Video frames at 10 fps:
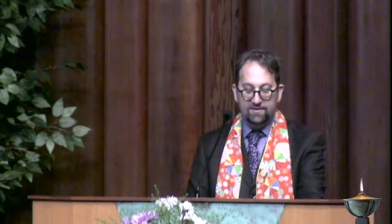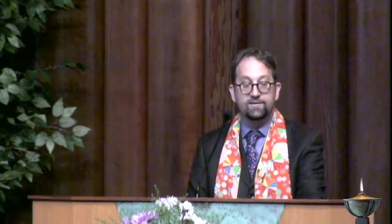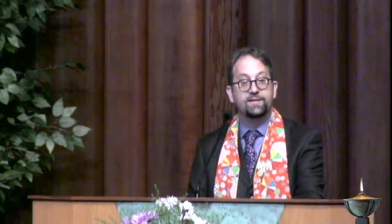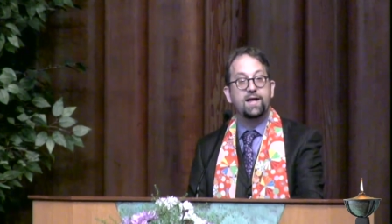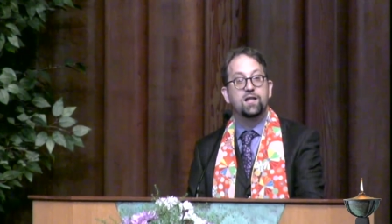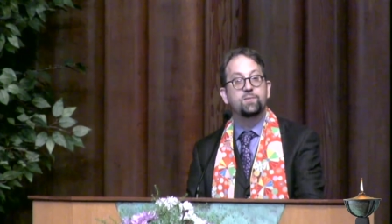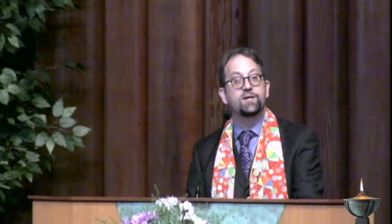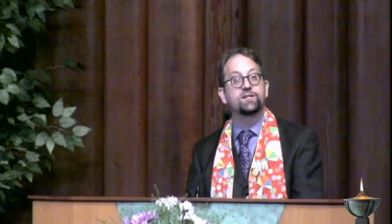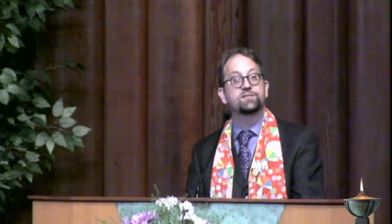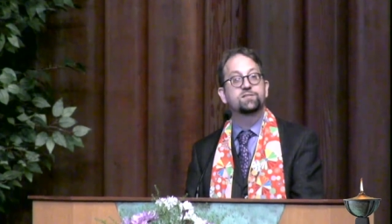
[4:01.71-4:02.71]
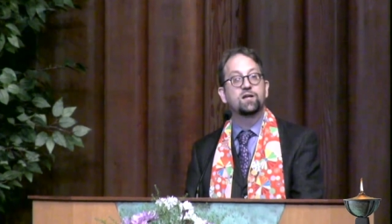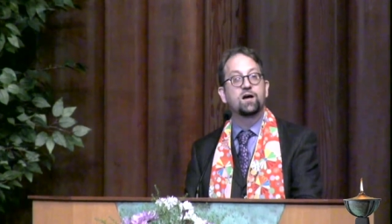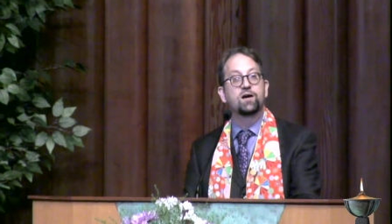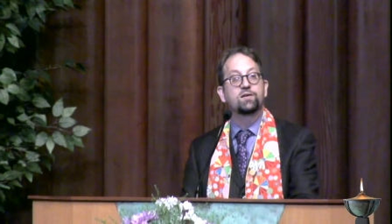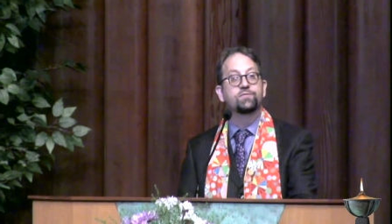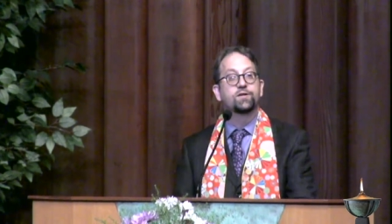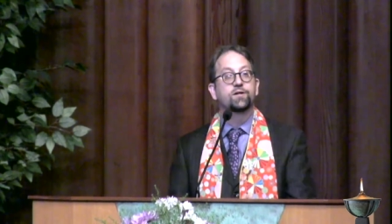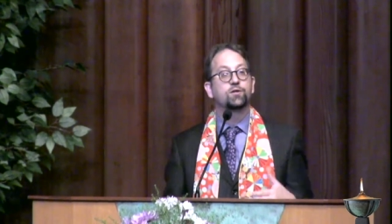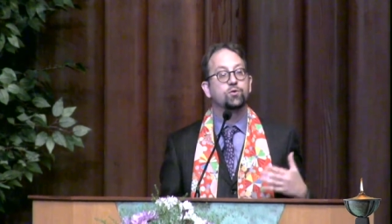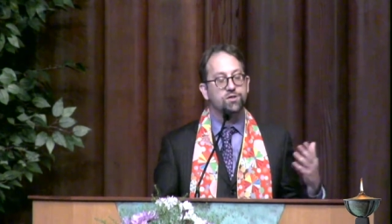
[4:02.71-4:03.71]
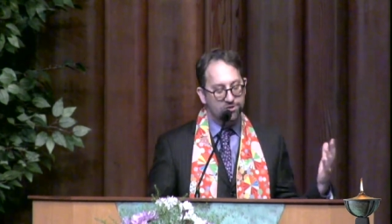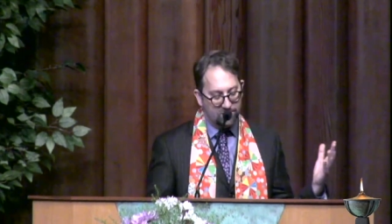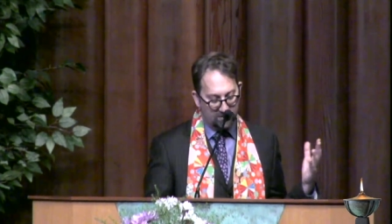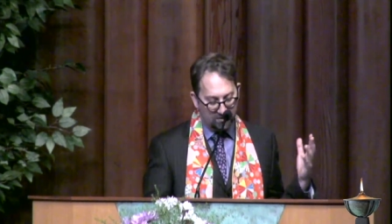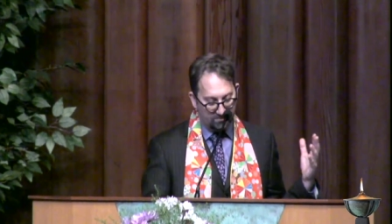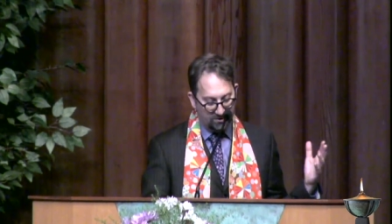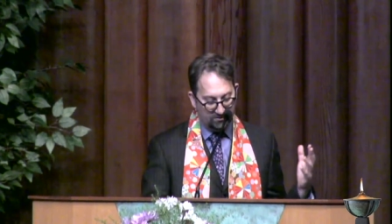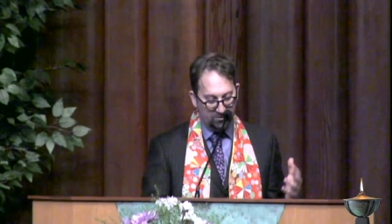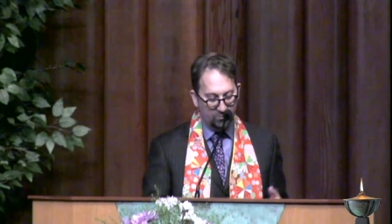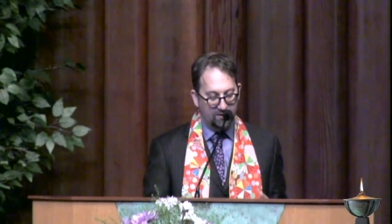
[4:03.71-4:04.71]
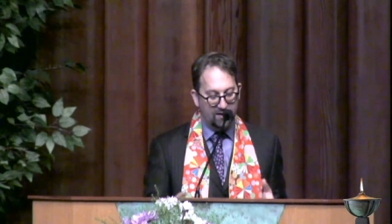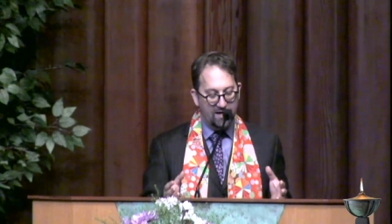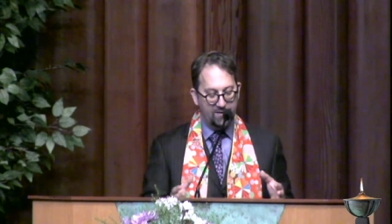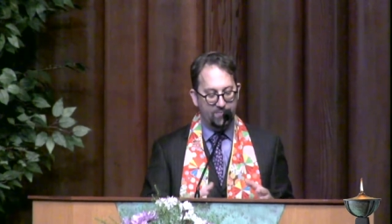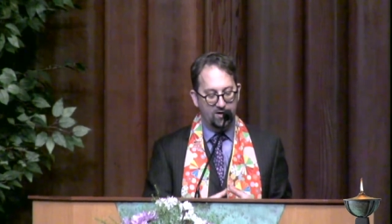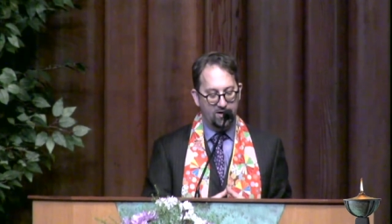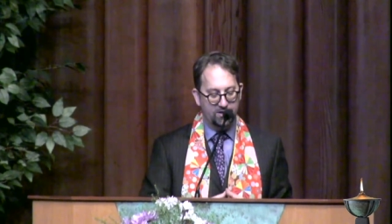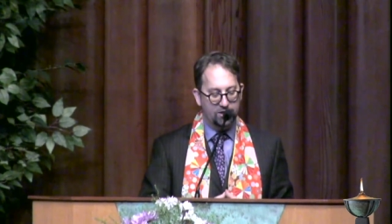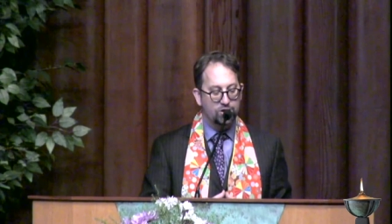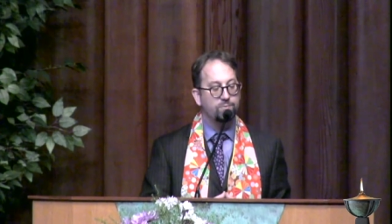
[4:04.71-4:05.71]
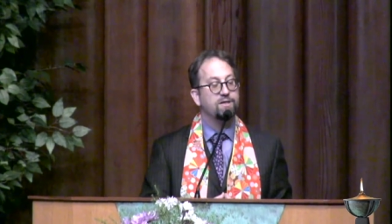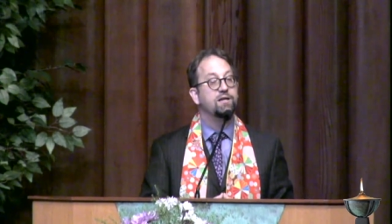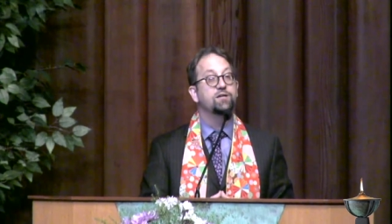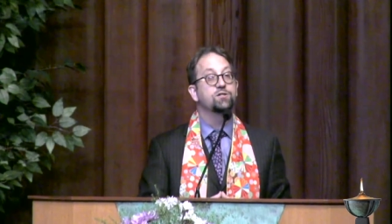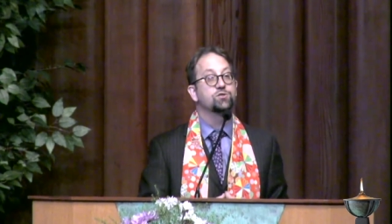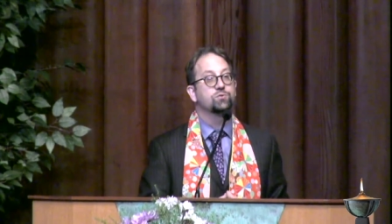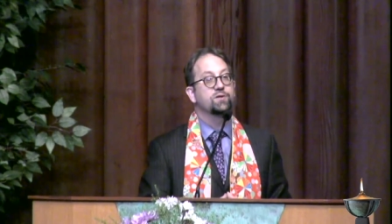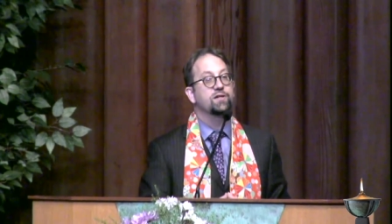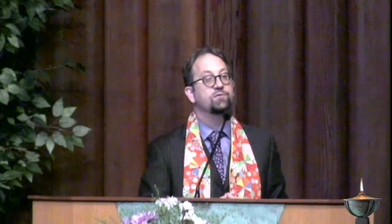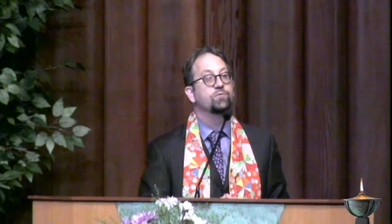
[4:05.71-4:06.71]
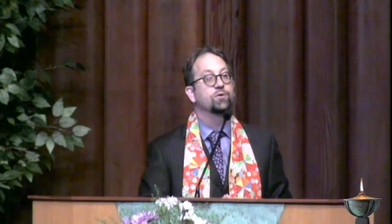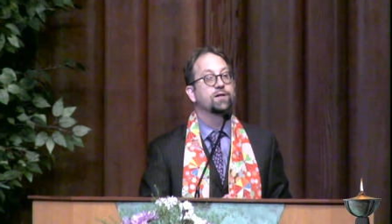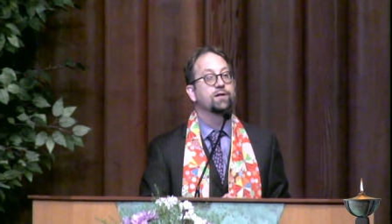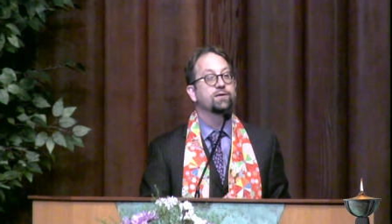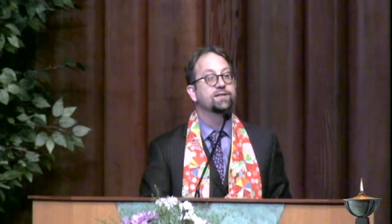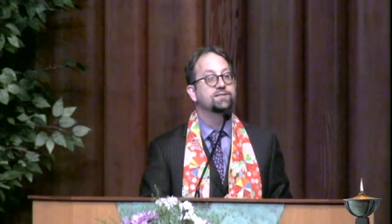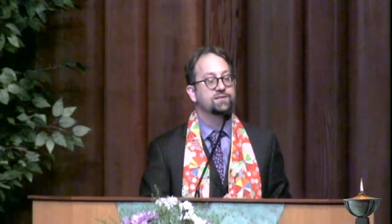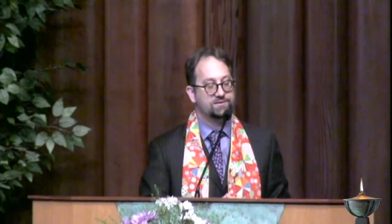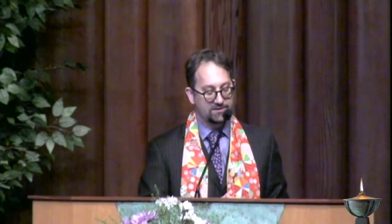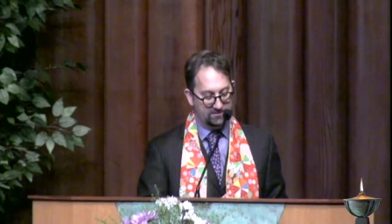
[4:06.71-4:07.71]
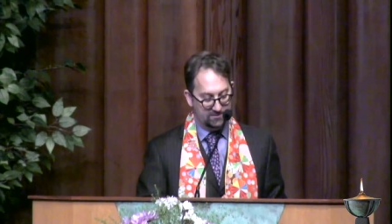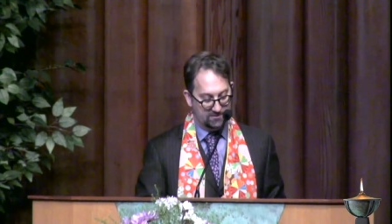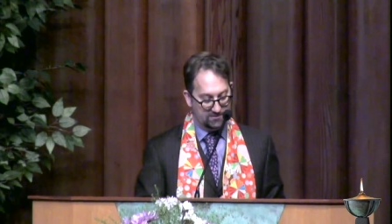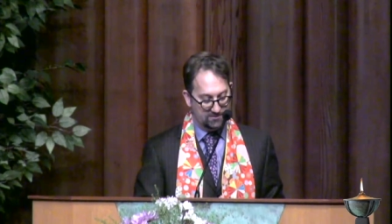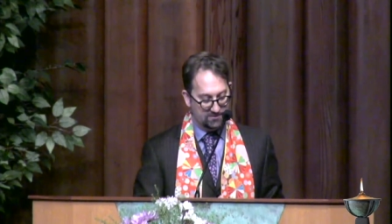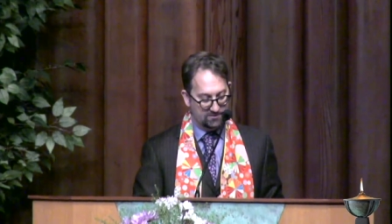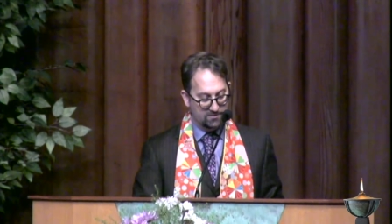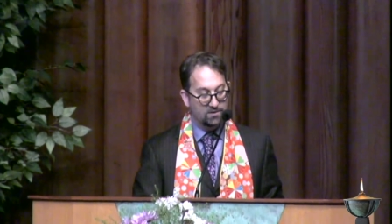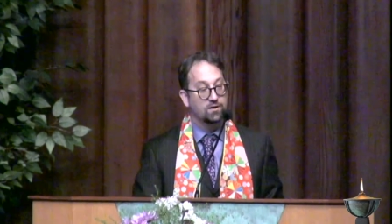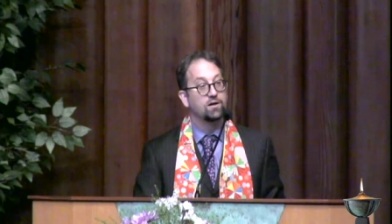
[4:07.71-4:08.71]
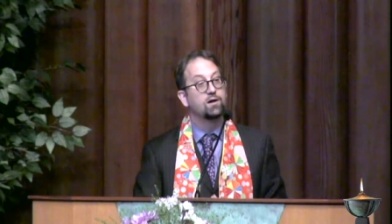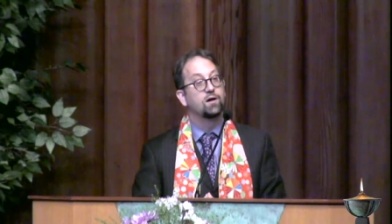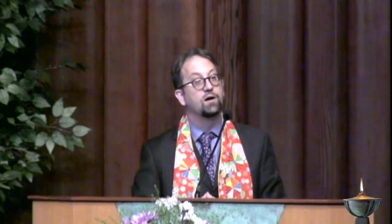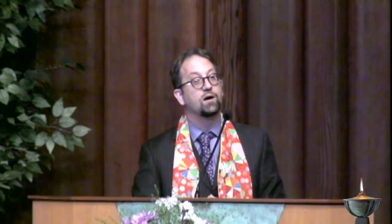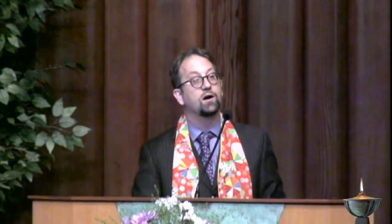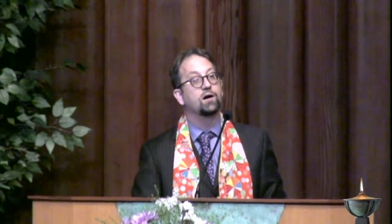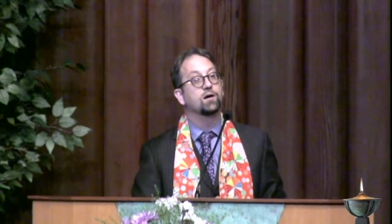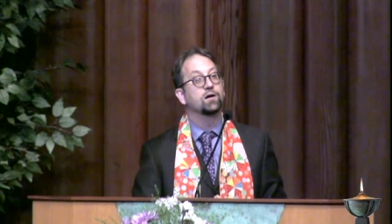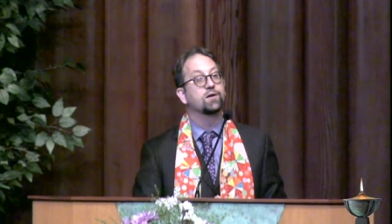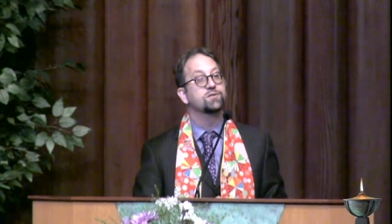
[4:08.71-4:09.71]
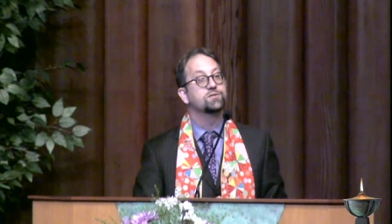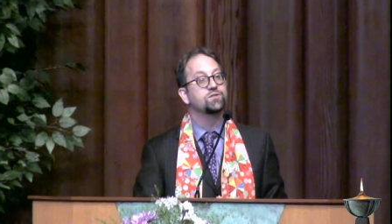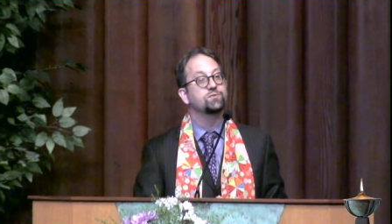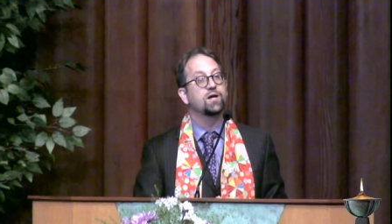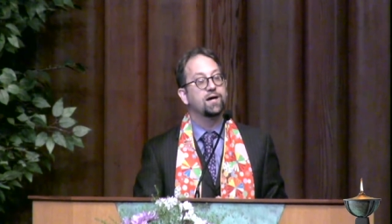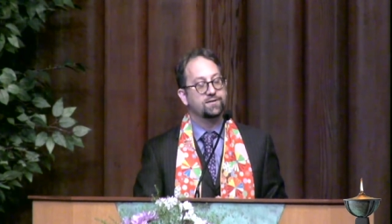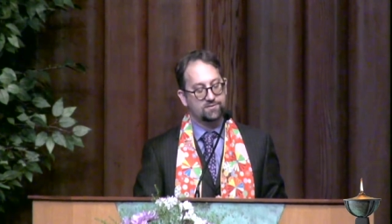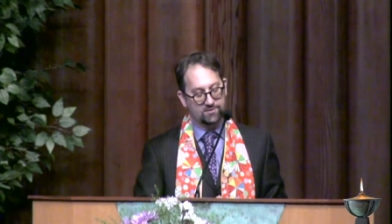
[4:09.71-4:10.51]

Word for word: The elements of the Christian communion rely upon human industry for their existence. Ours do not.